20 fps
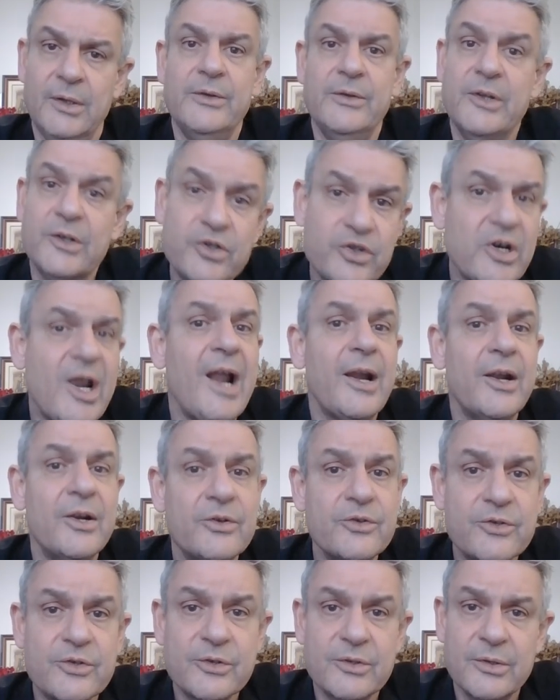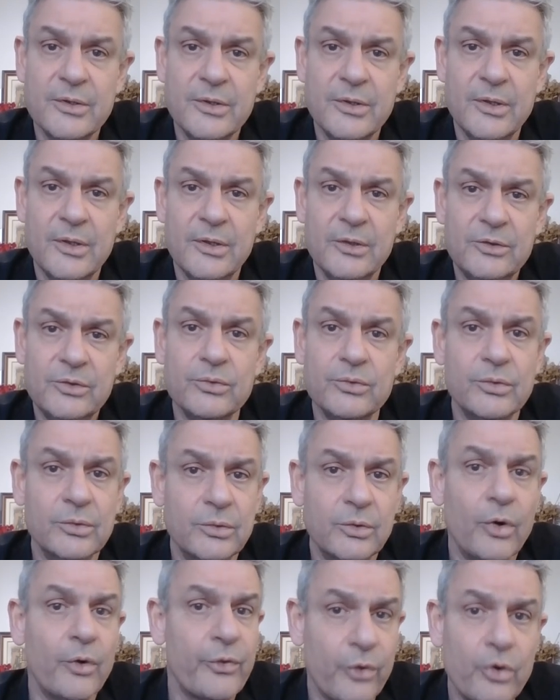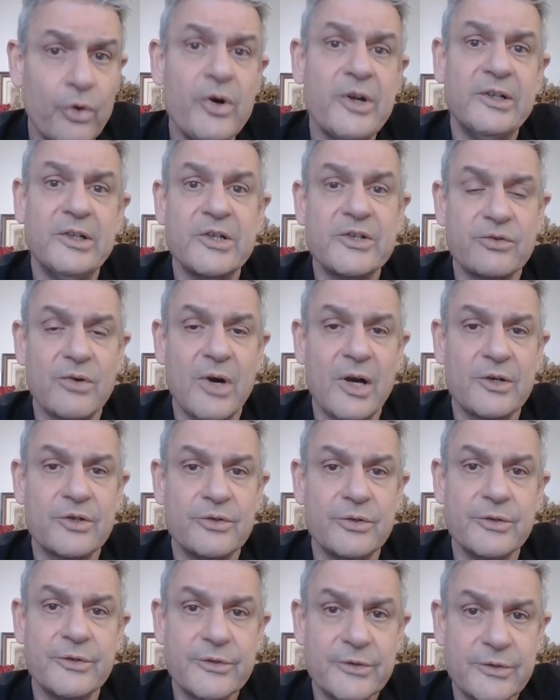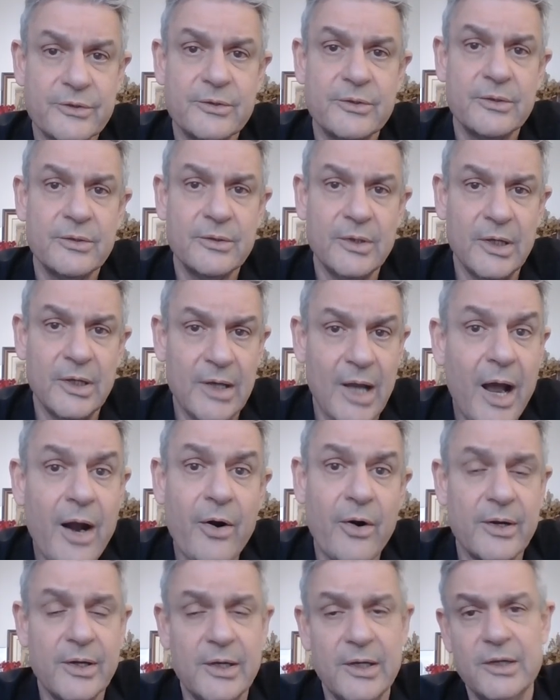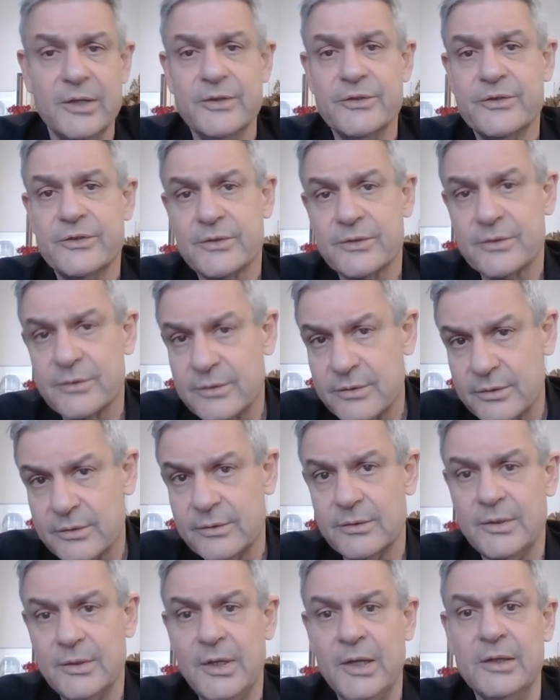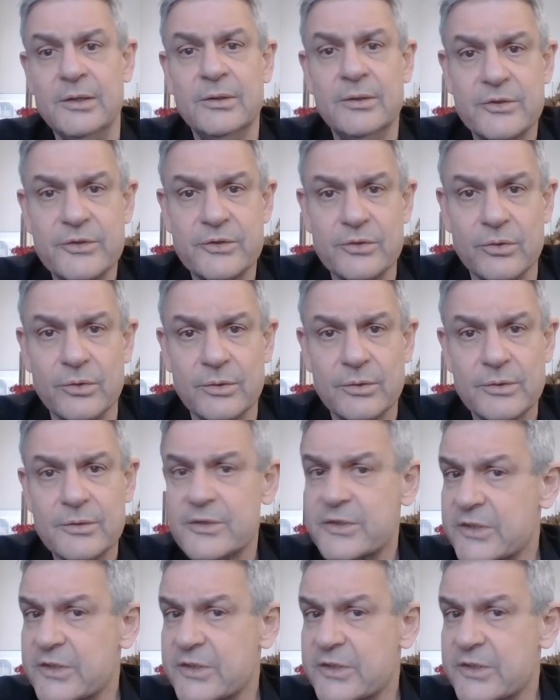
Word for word: The challenge to authority structures and hierarchies and so on.